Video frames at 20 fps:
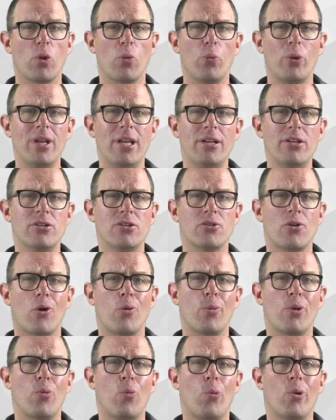we need to
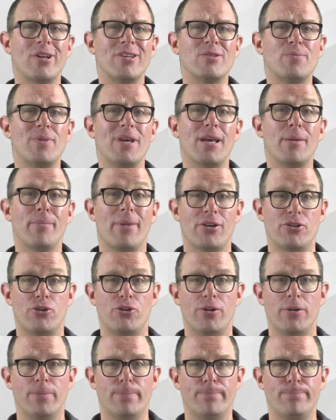start with what is being
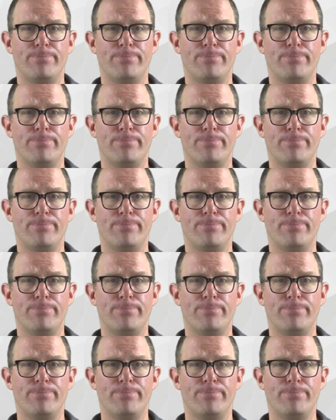measured.